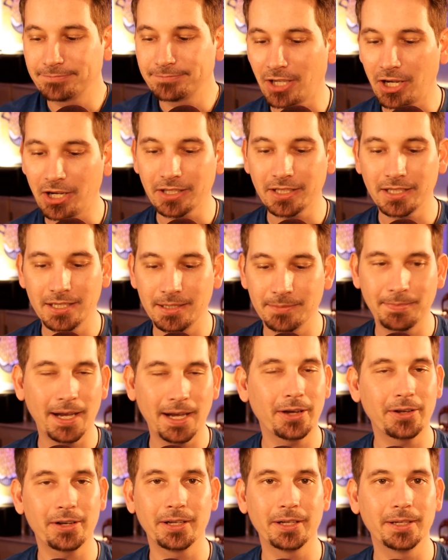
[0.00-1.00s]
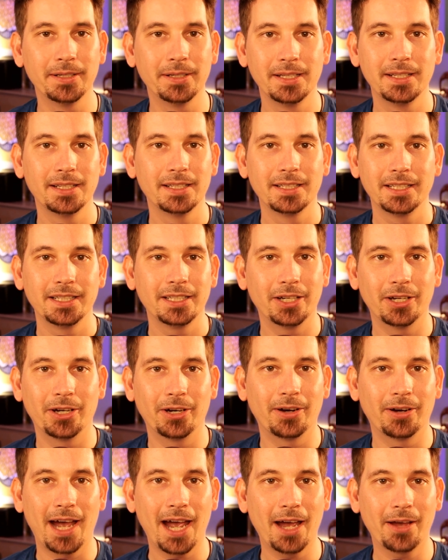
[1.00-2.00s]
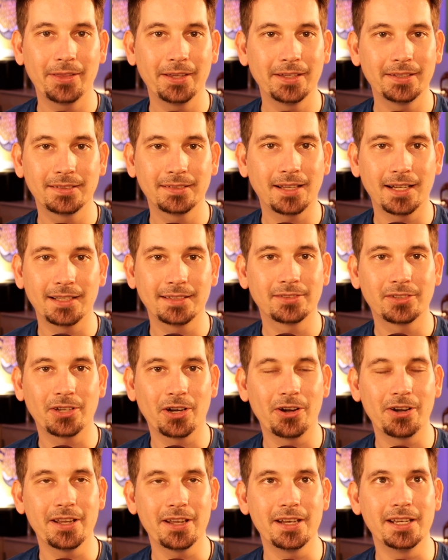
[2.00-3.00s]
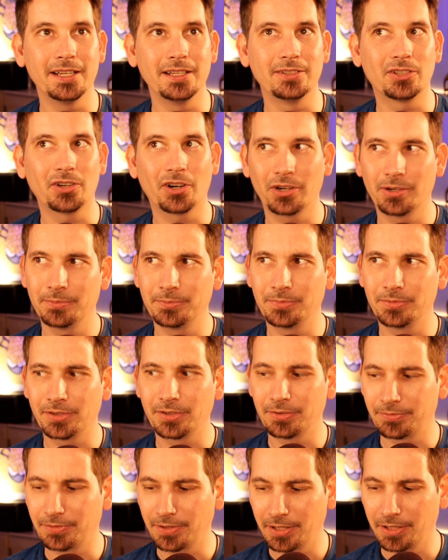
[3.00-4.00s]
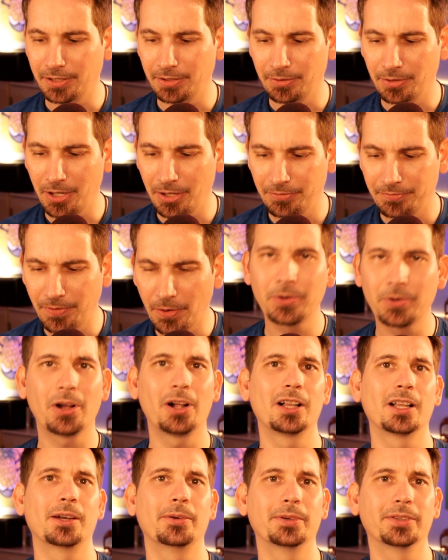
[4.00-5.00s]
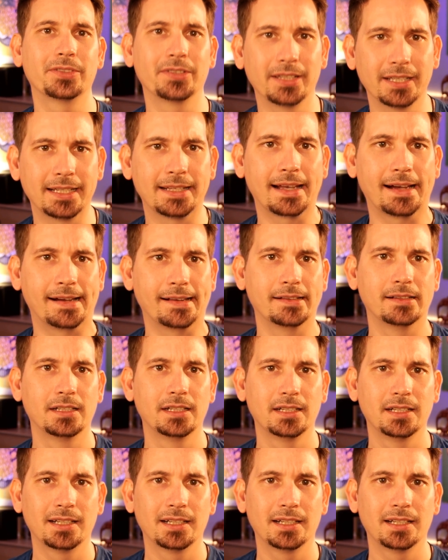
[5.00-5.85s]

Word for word: talking about how this got started in terms of a phone call I recently got.